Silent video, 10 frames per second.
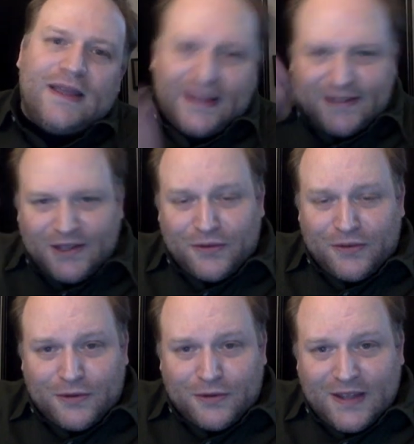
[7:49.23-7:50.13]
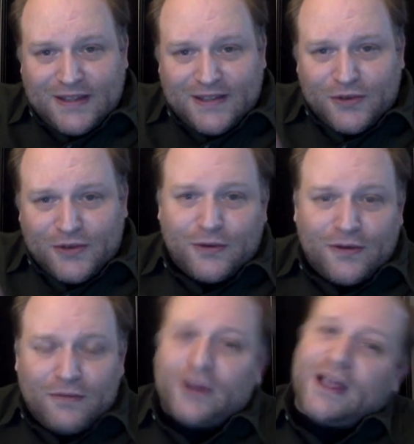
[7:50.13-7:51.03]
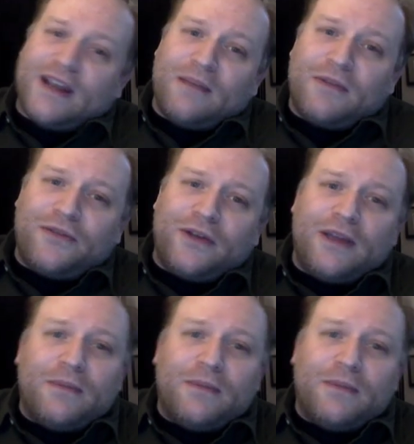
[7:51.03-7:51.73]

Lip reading: That's still true of a book like number 3,